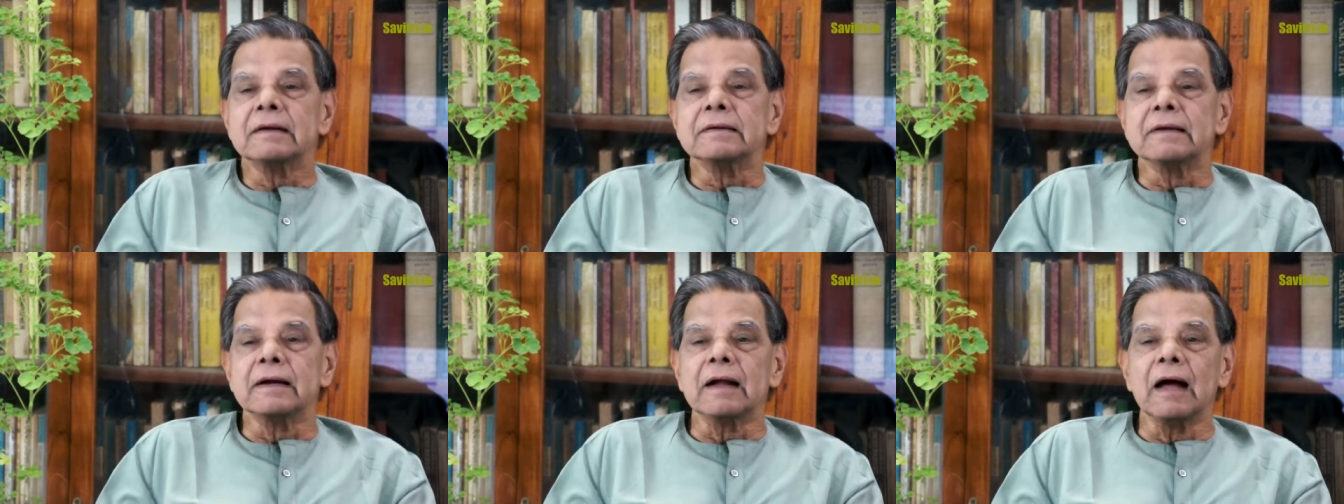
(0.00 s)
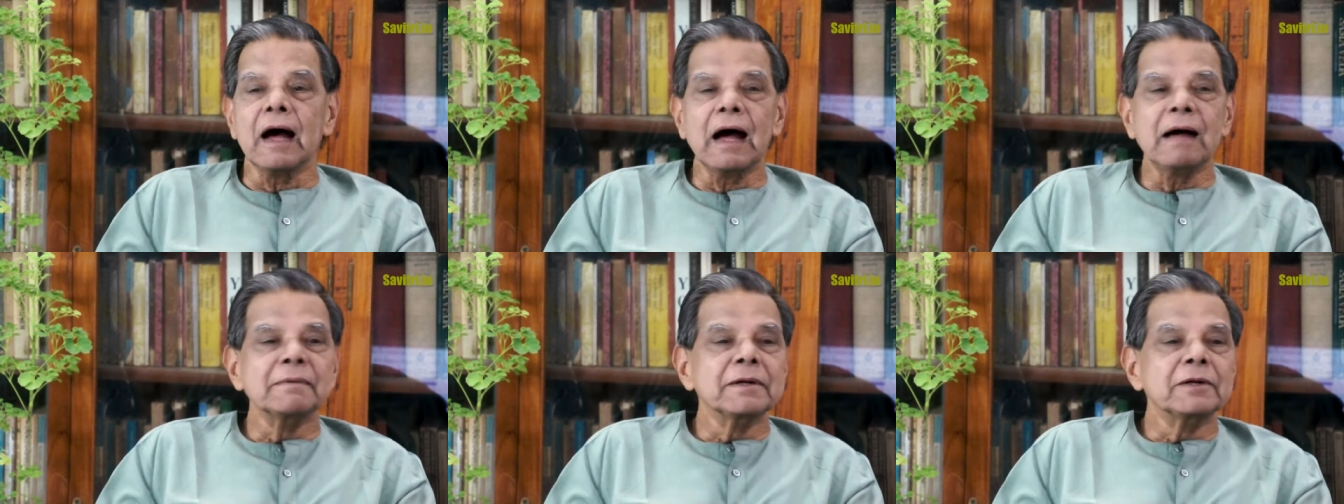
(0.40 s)
that
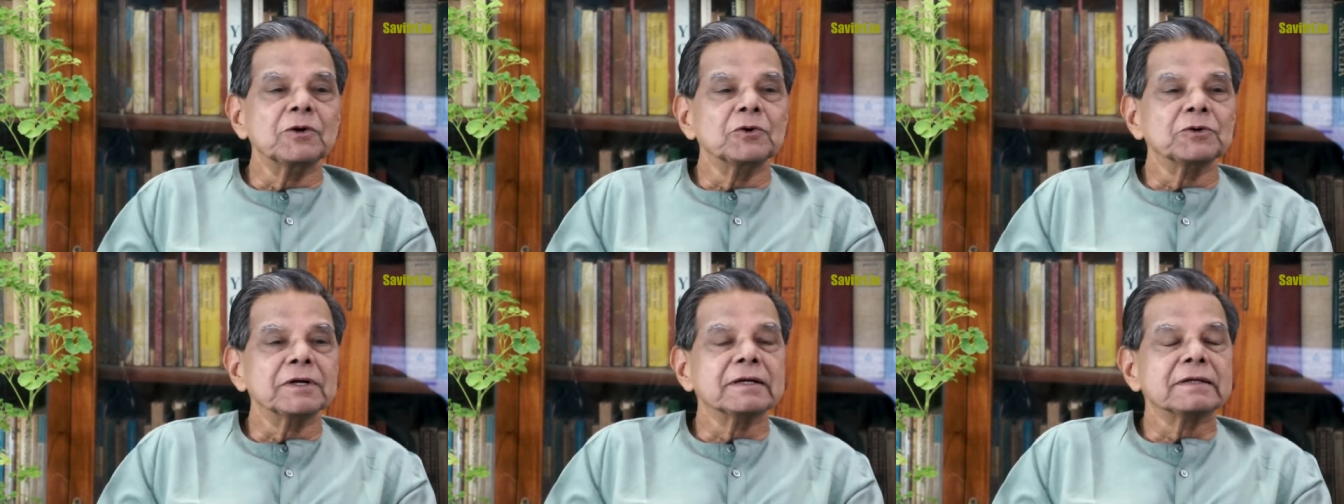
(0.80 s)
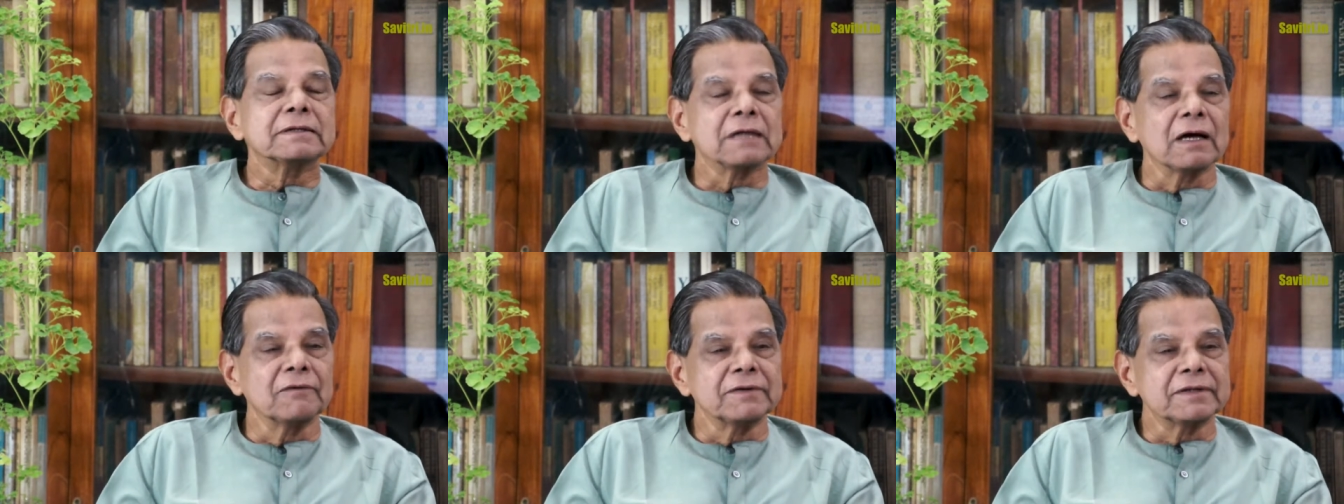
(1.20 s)
I have been using
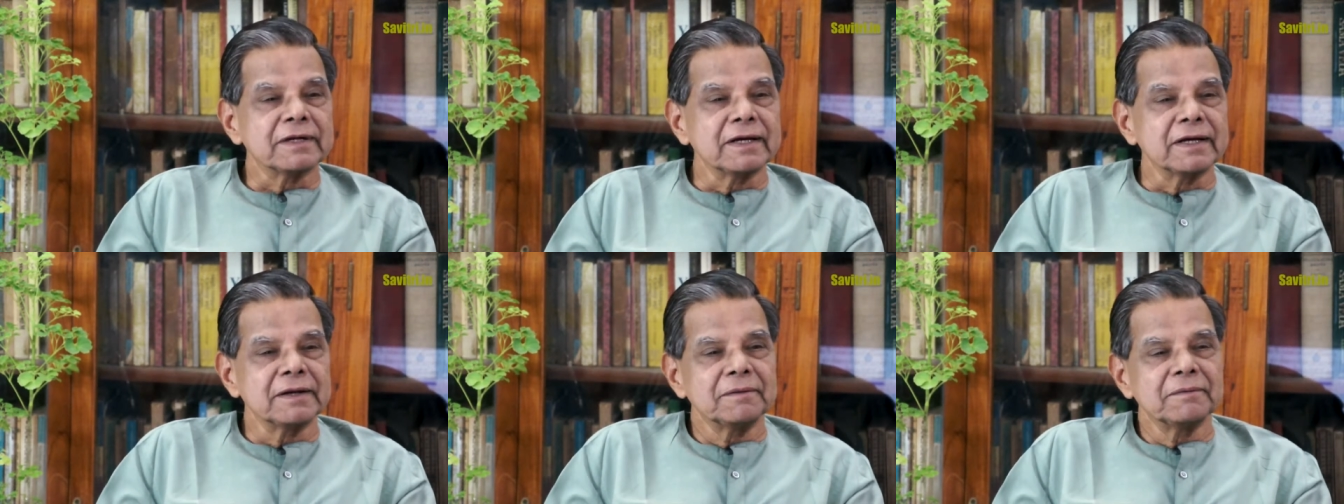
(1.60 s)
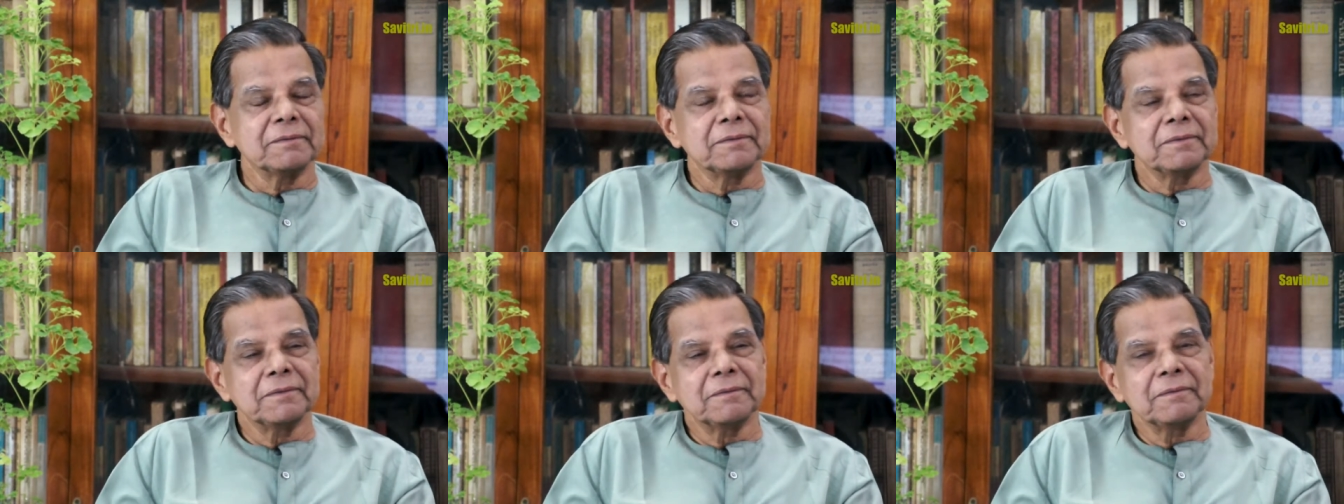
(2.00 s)
Savitri
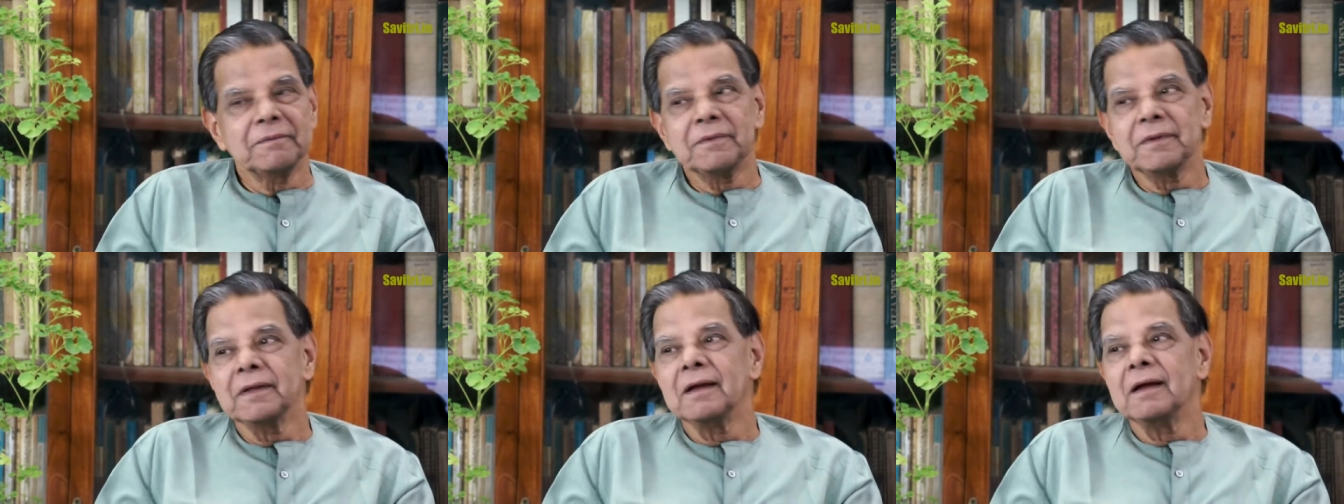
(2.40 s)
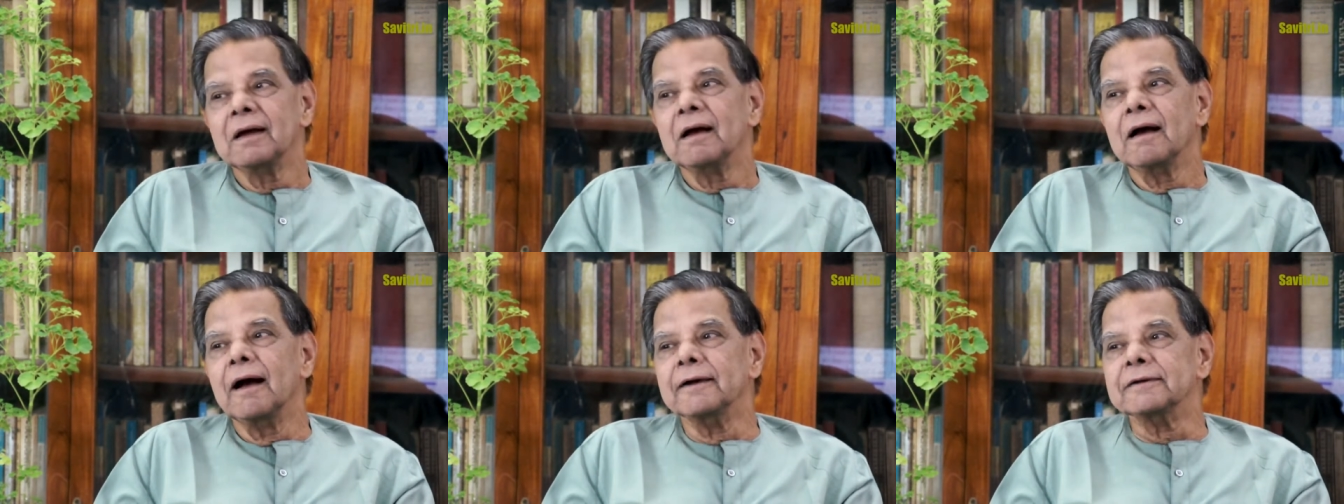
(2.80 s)

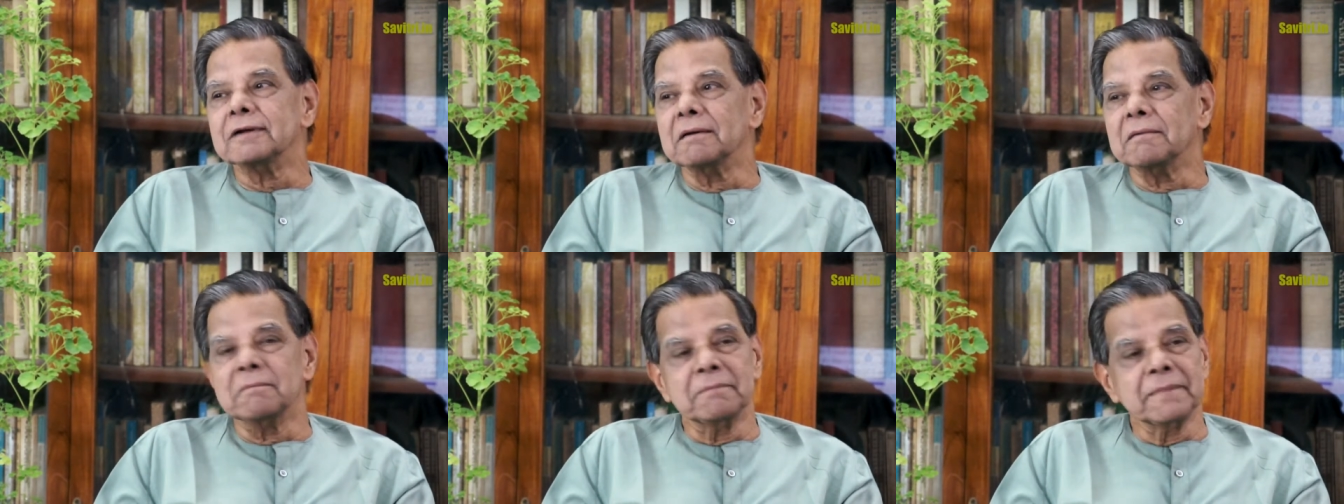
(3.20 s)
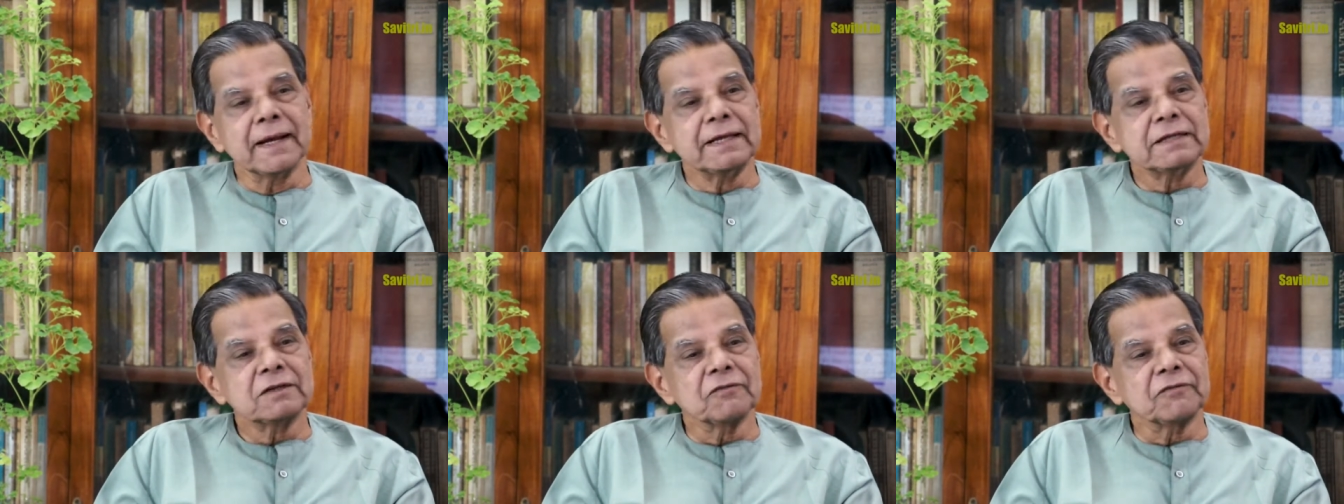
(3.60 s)
as a
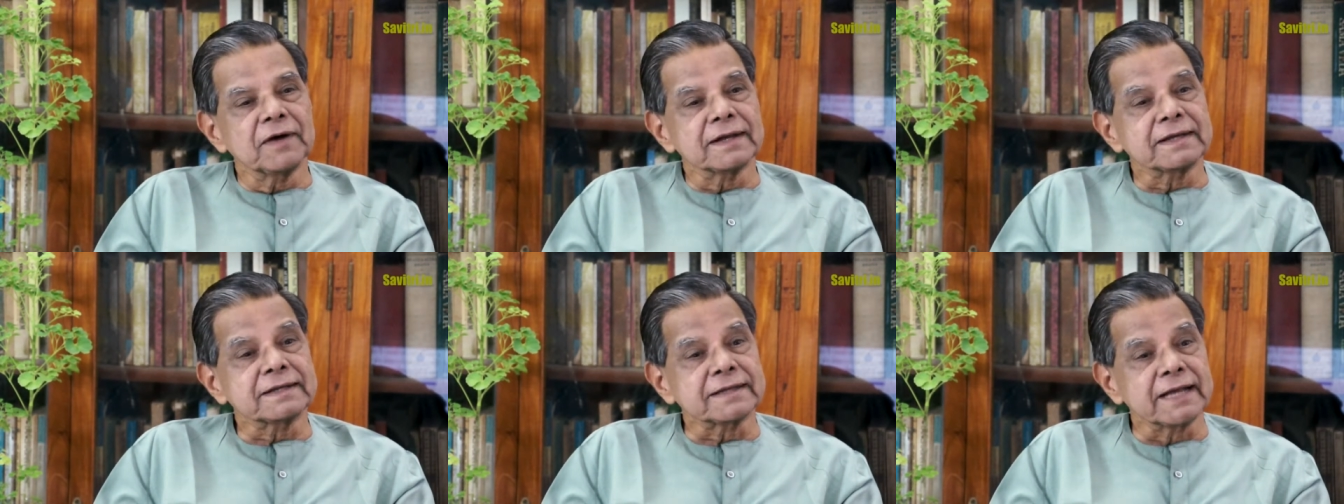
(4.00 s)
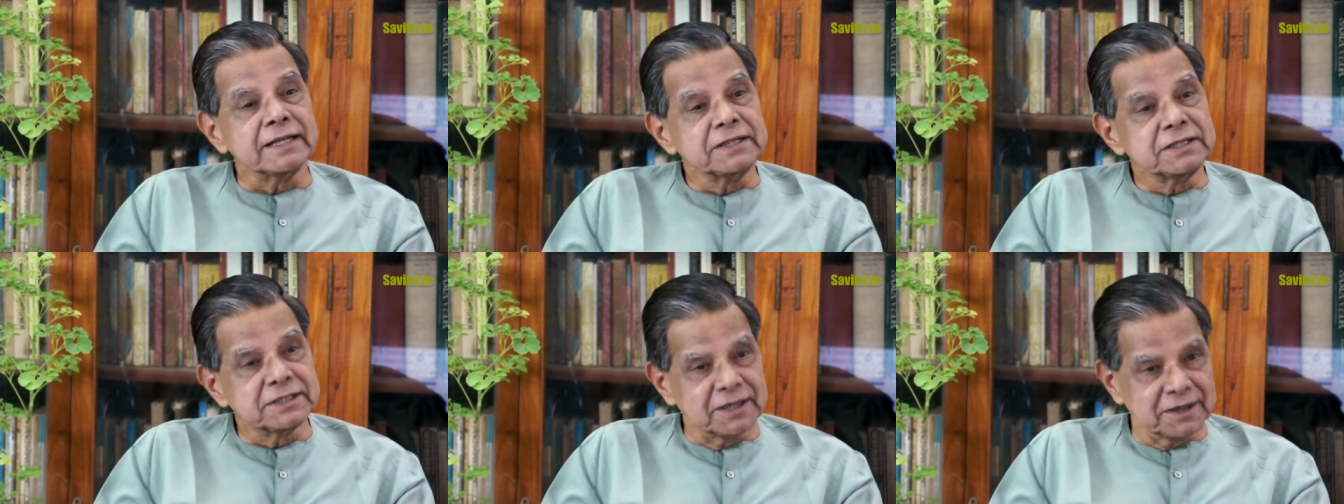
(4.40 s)
means of
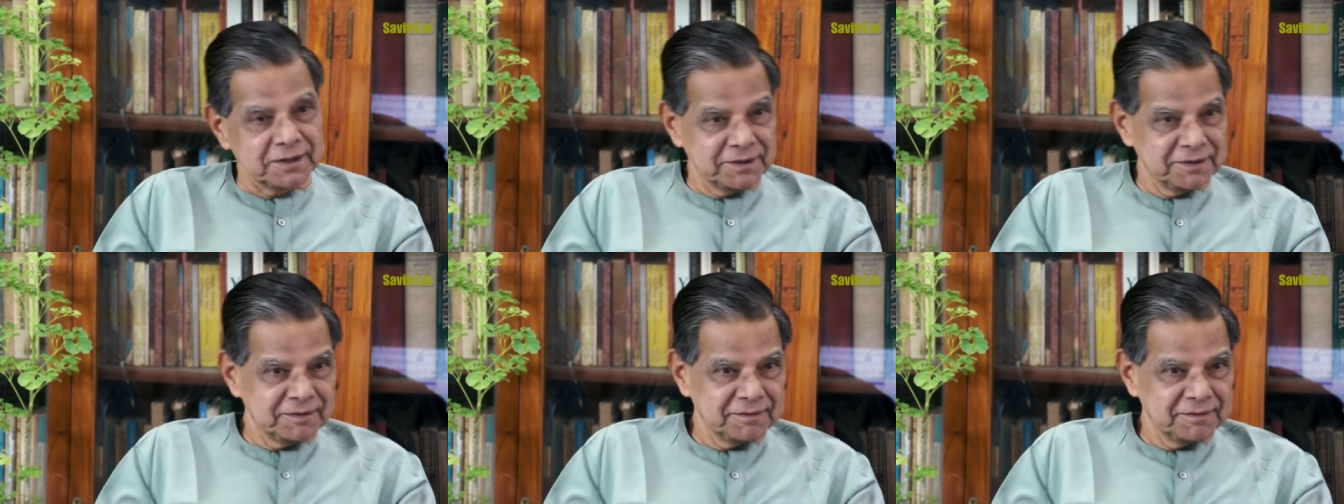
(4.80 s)
ascension.